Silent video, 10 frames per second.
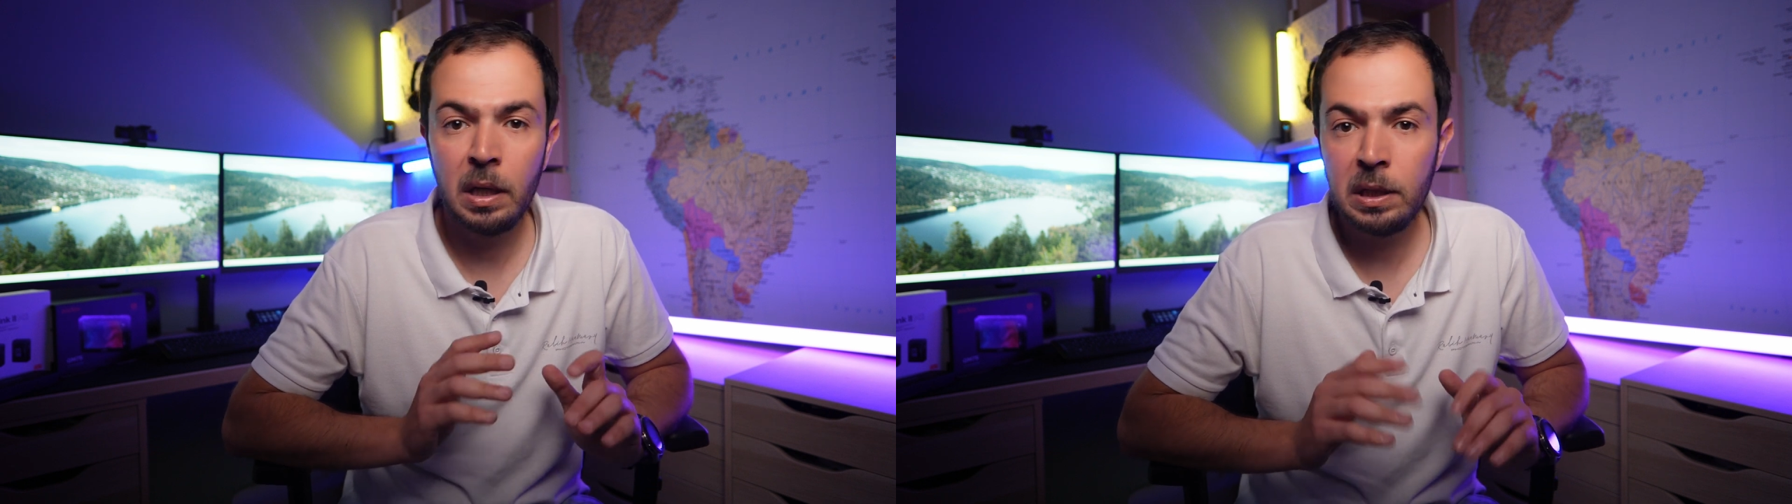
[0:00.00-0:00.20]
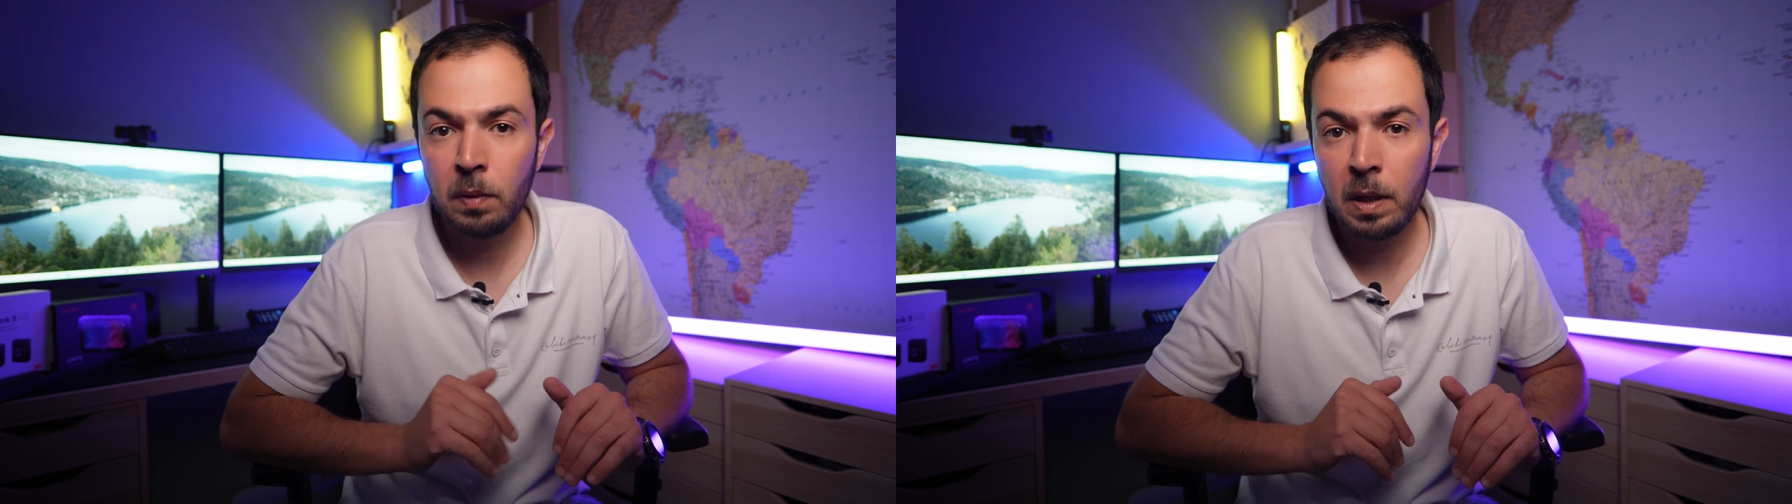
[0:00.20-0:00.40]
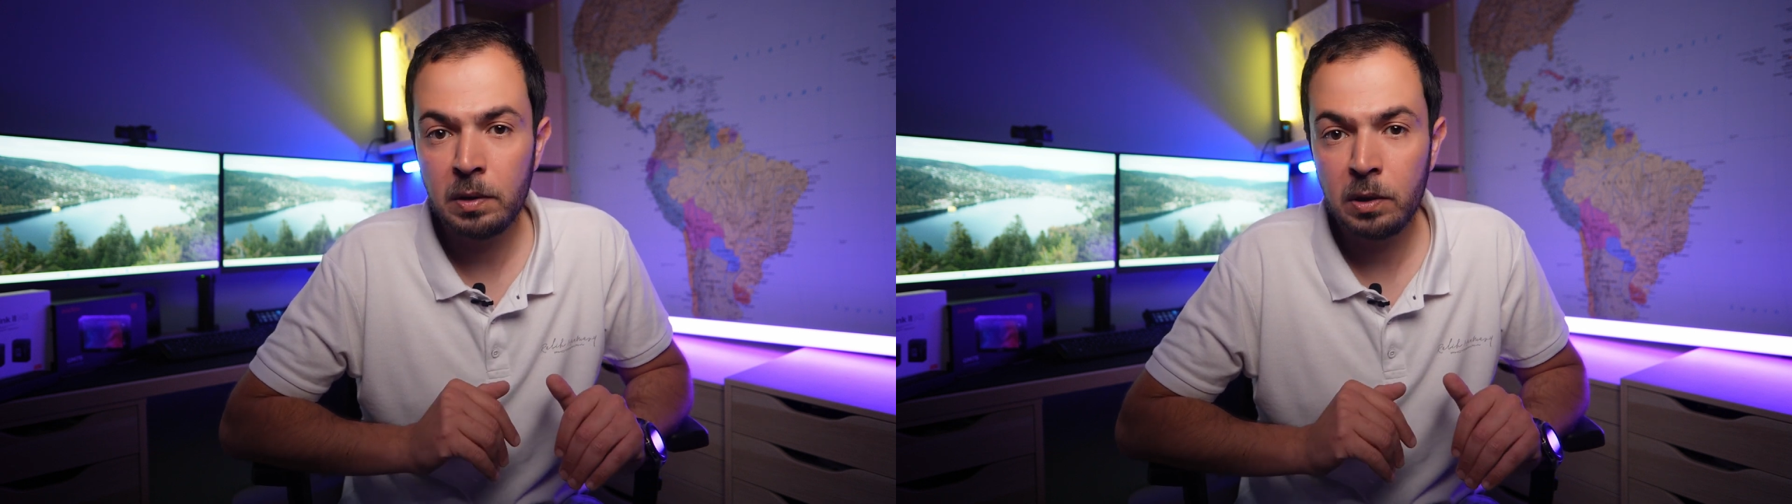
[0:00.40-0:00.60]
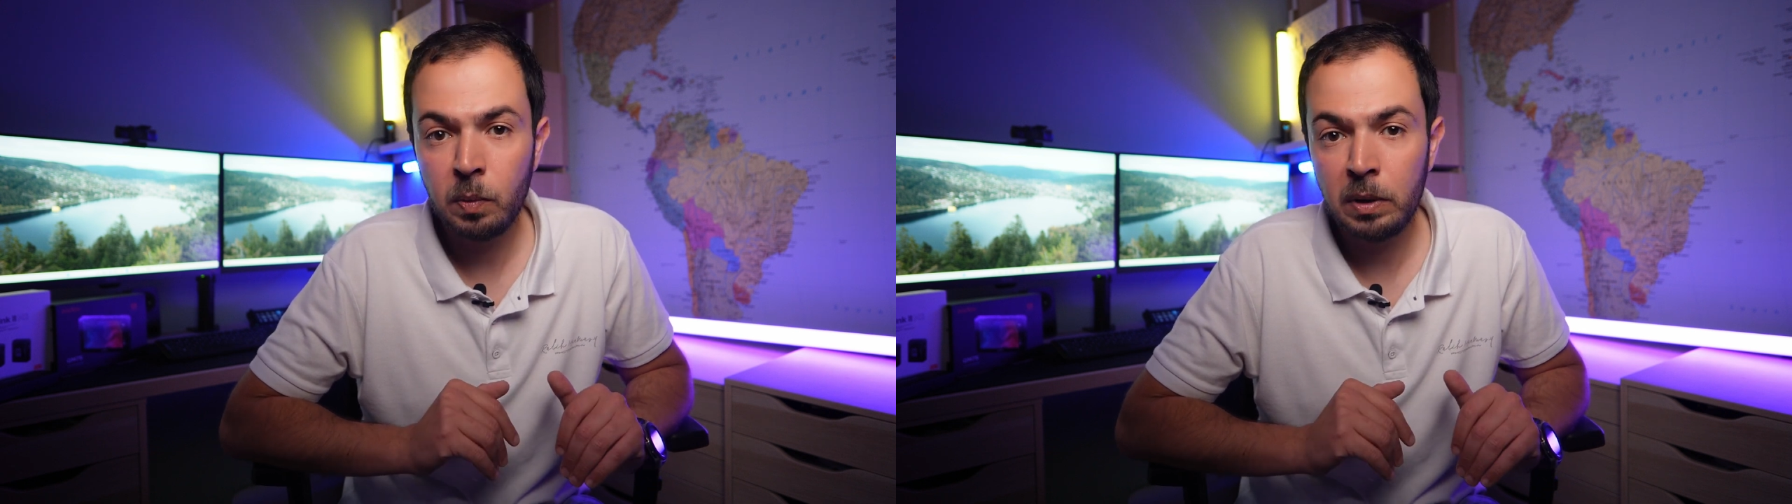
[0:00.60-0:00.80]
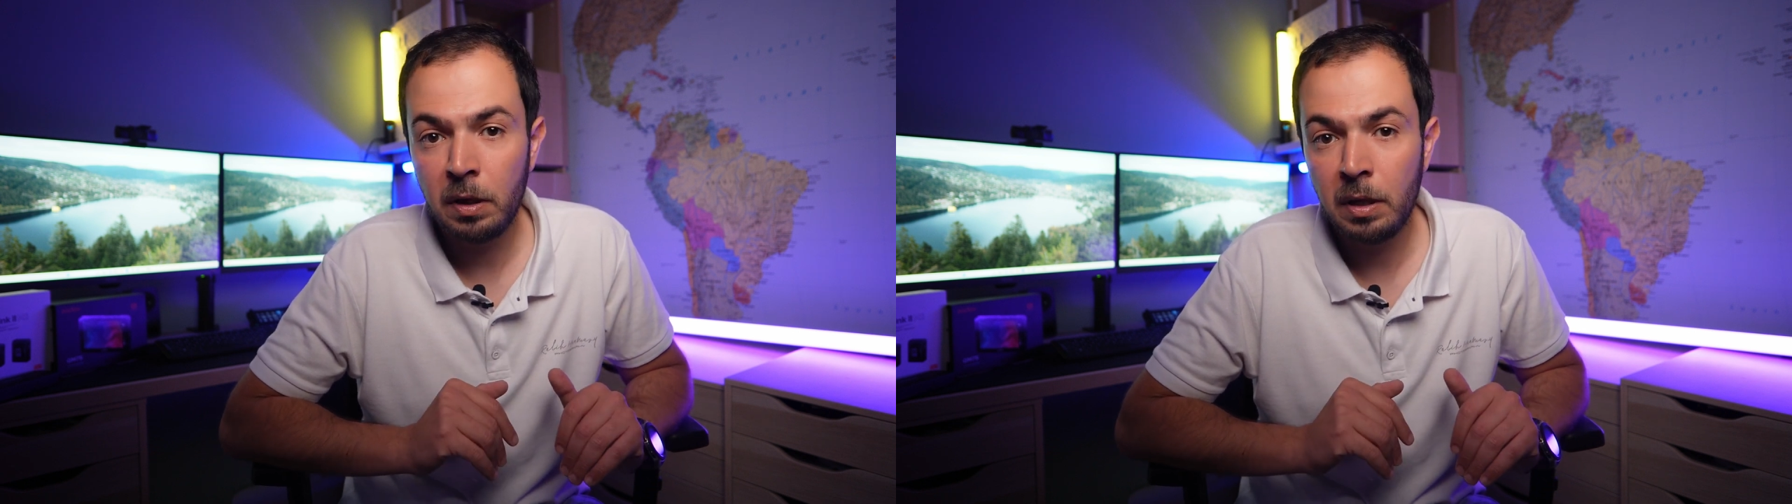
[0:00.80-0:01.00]
in
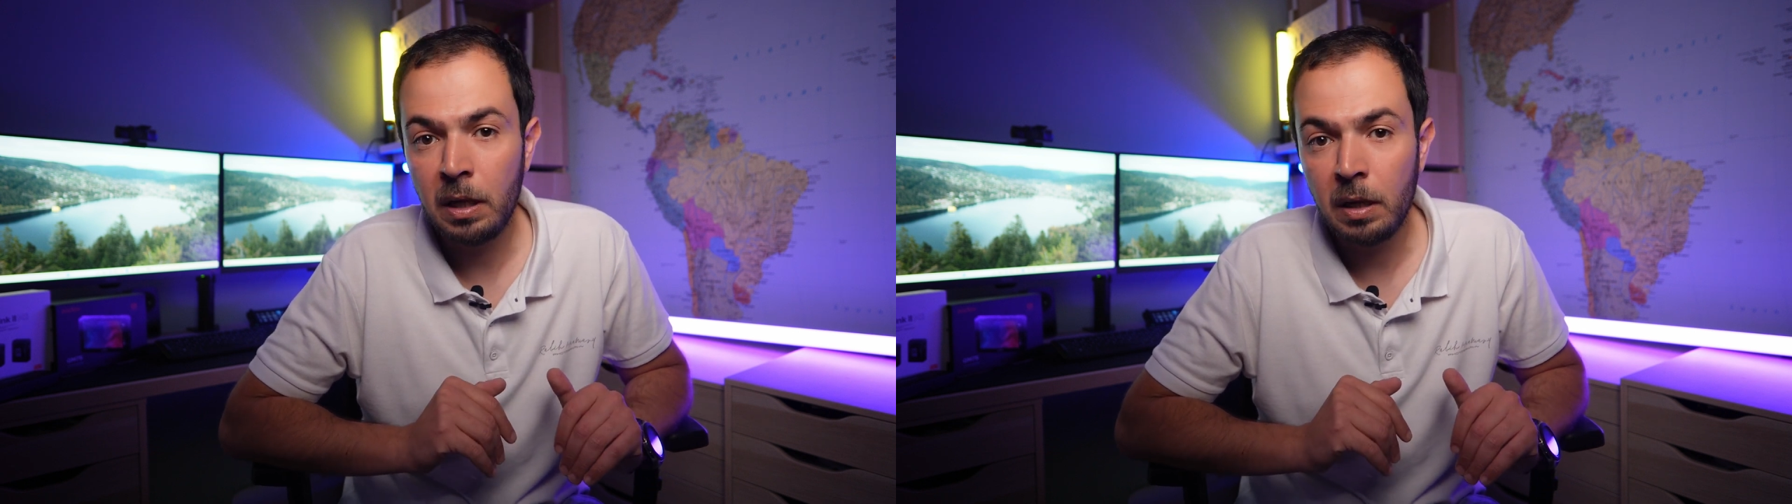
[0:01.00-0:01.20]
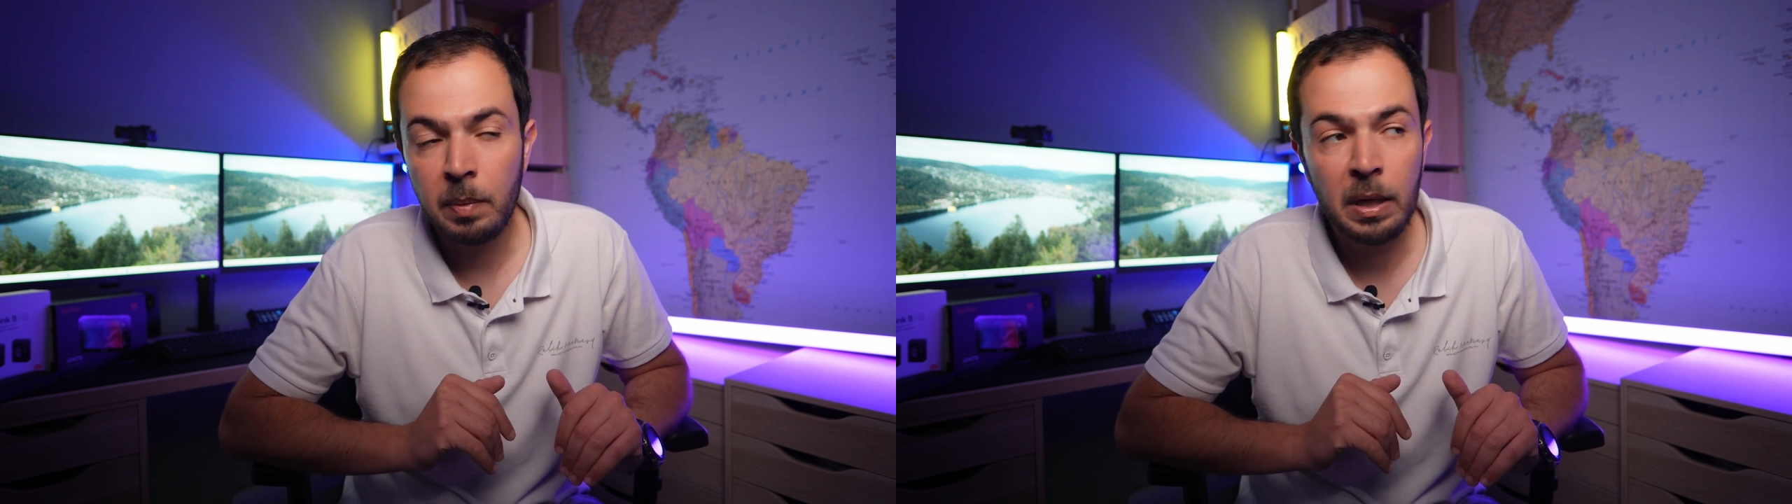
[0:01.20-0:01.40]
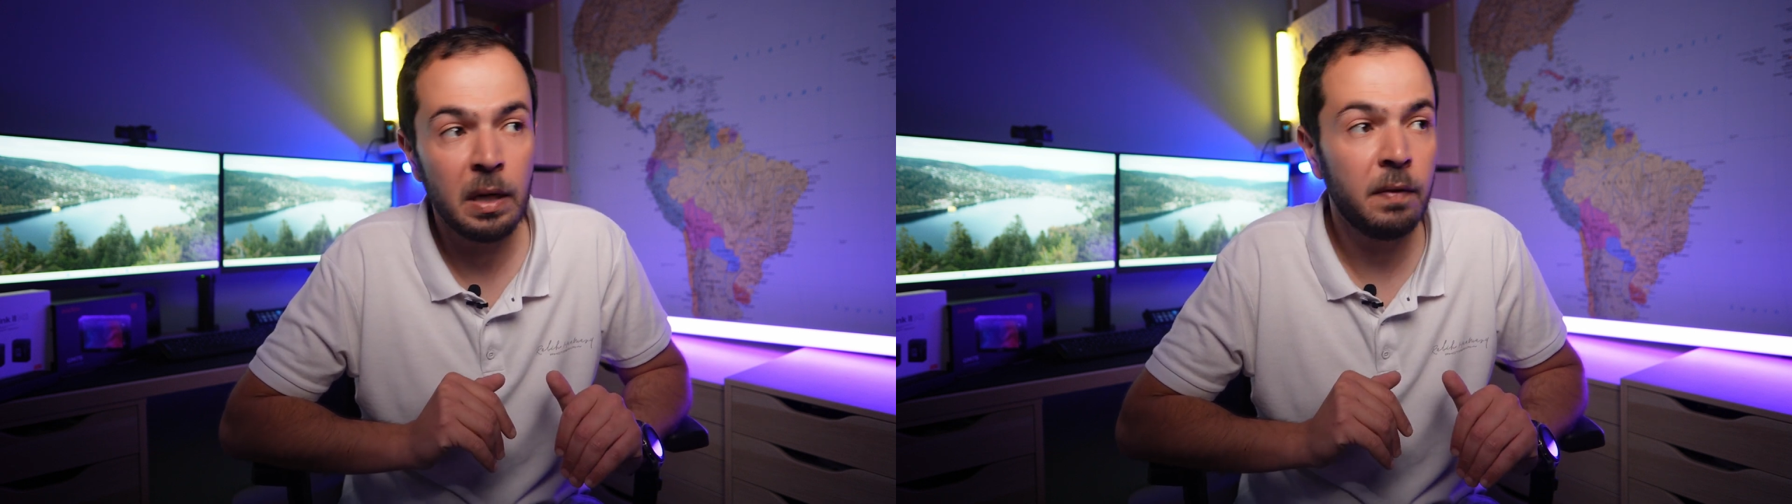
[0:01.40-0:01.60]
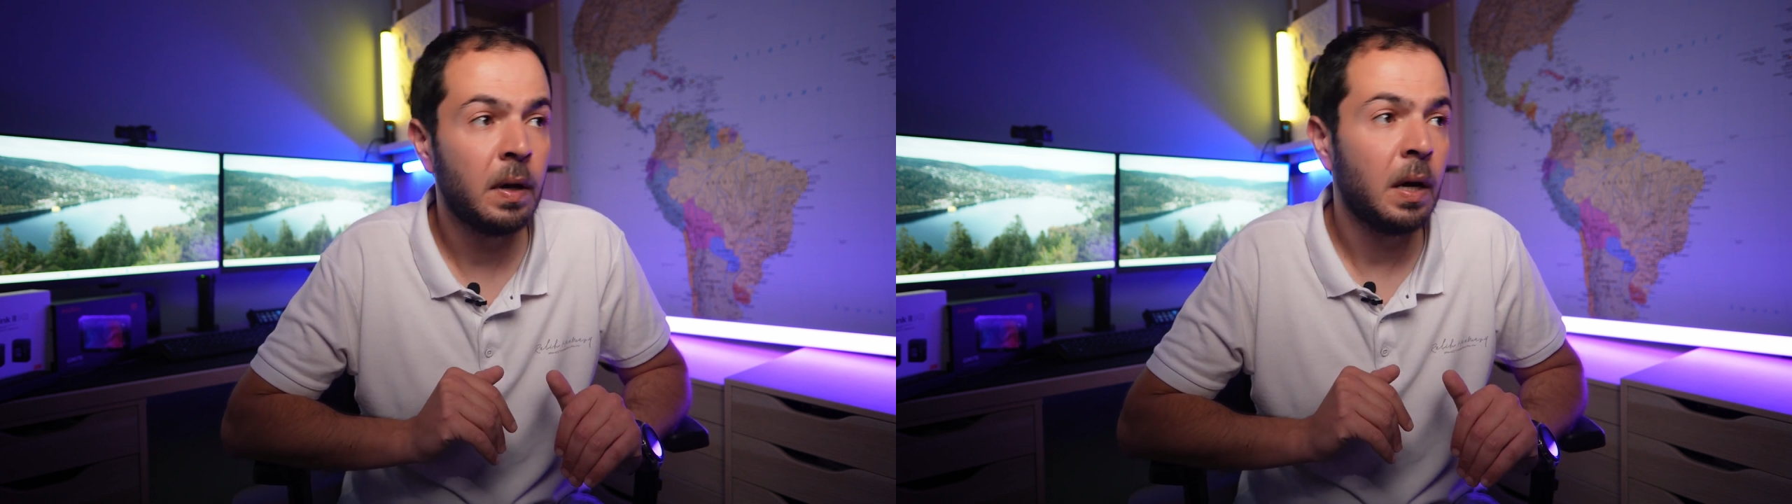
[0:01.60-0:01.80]
2023, I believe.